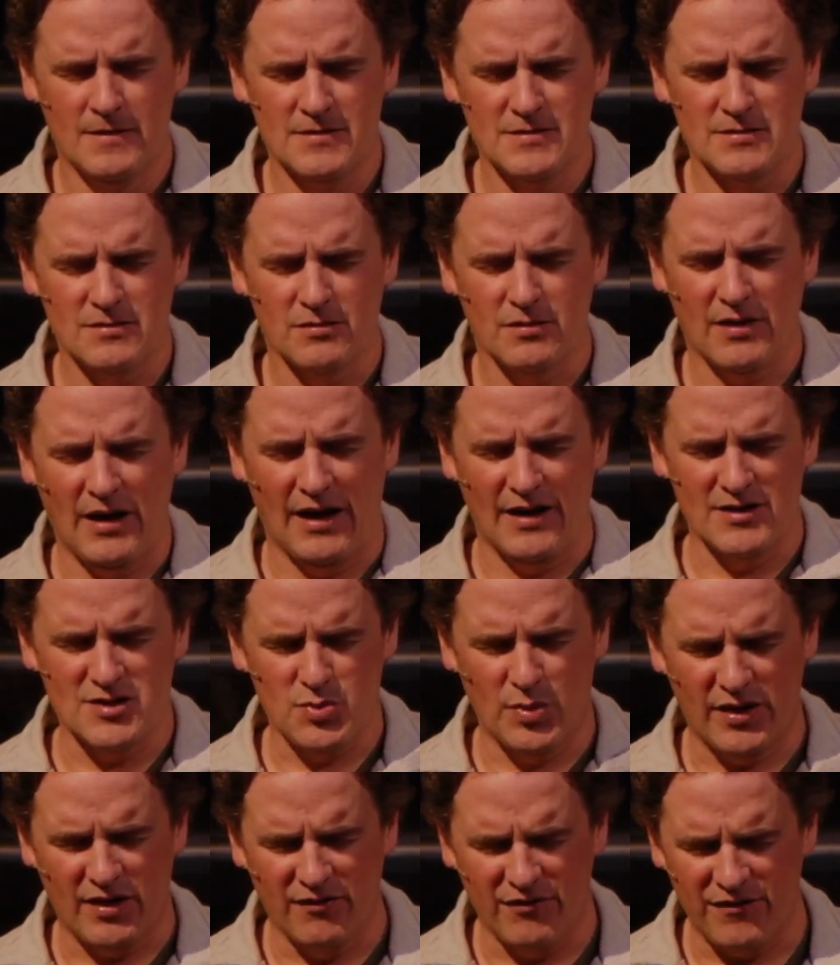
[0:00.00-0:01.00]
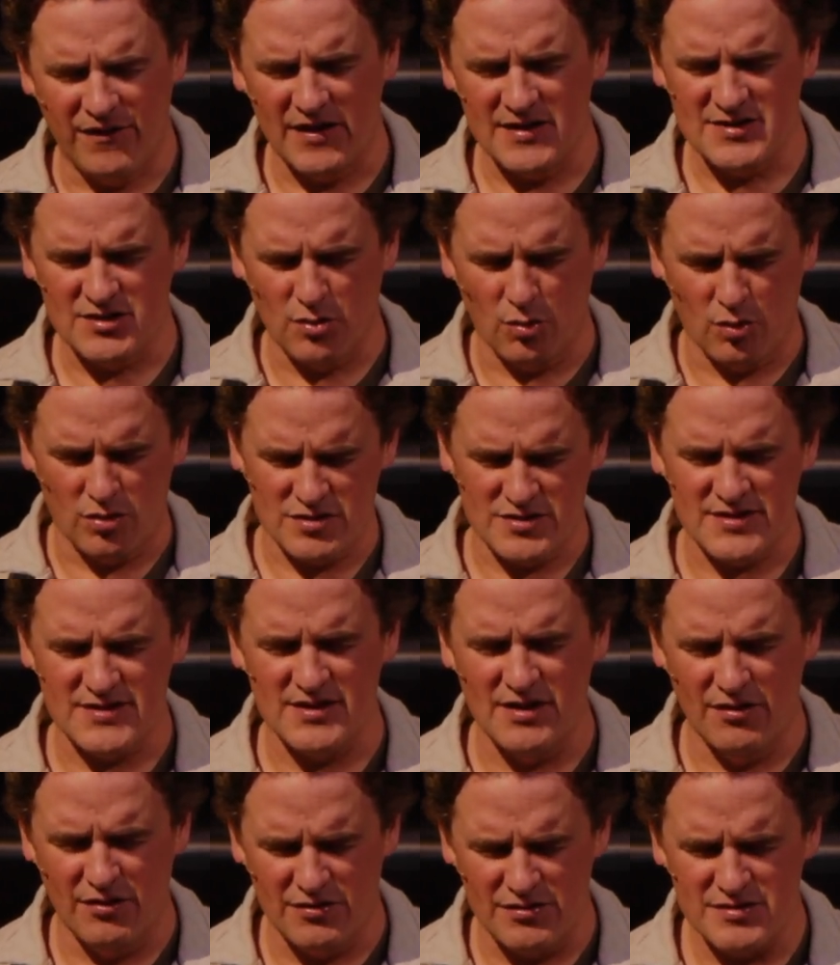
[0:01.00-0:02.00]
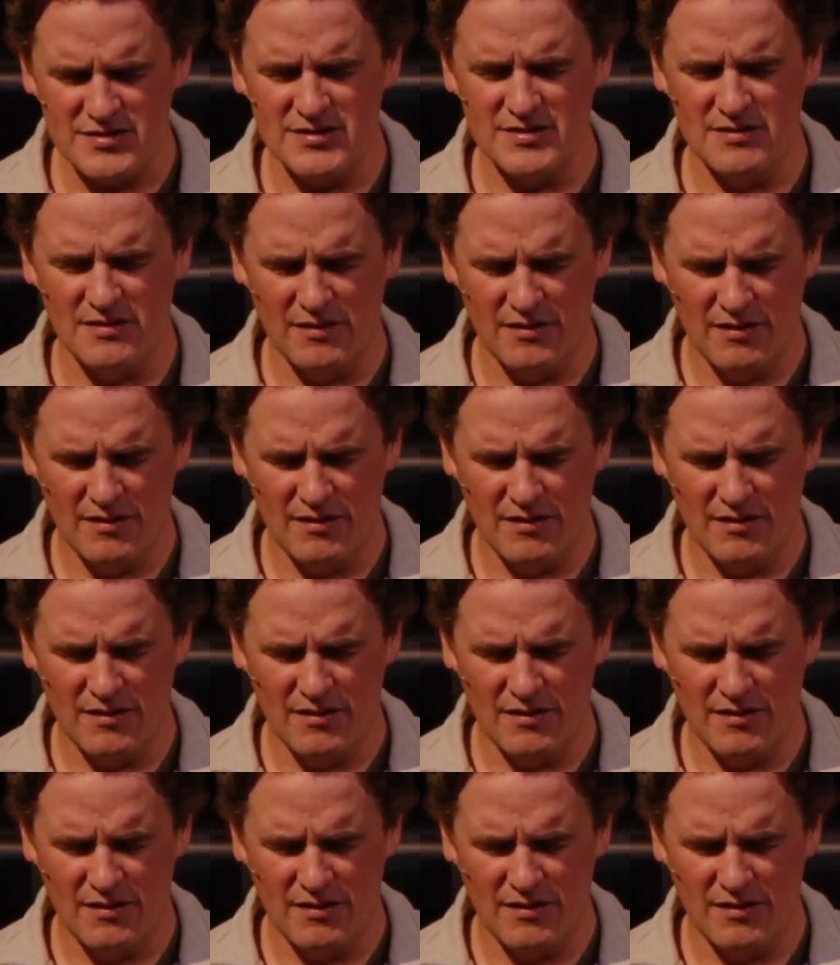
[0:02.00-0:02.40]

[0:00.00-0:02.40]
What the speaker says: So, God, as we confess that we're sinners,